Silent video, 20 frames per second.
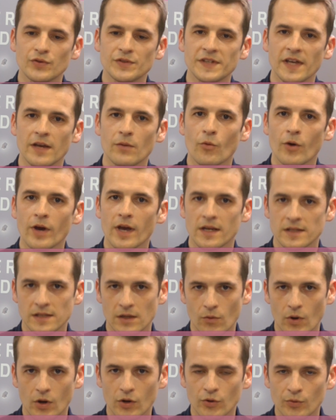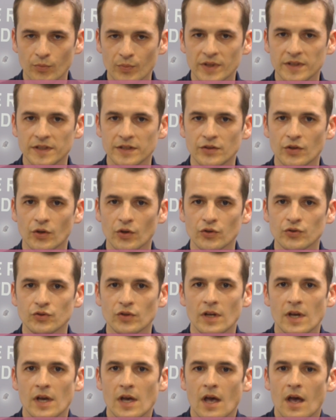same way as our
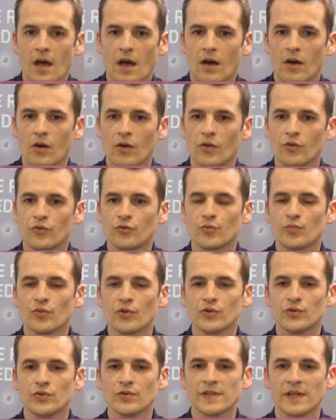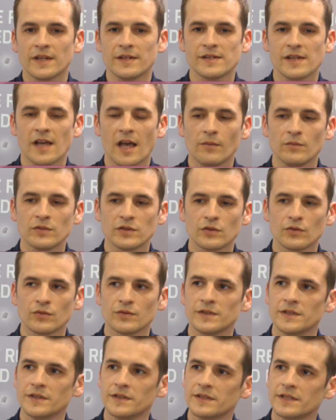competitors to produce enzymes
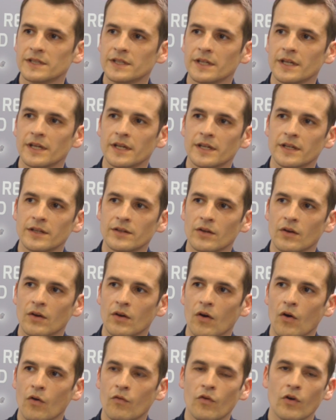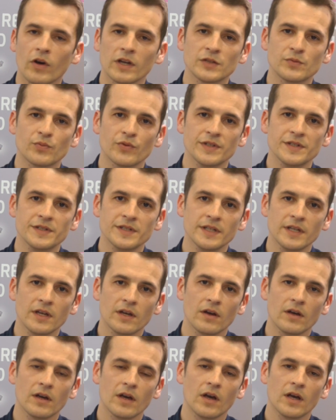consisting in
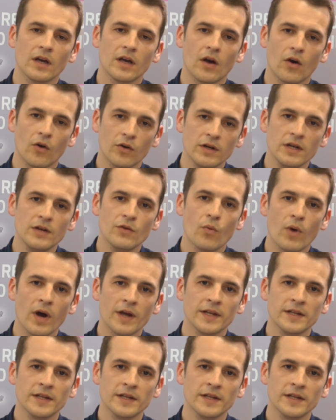overexpressing only one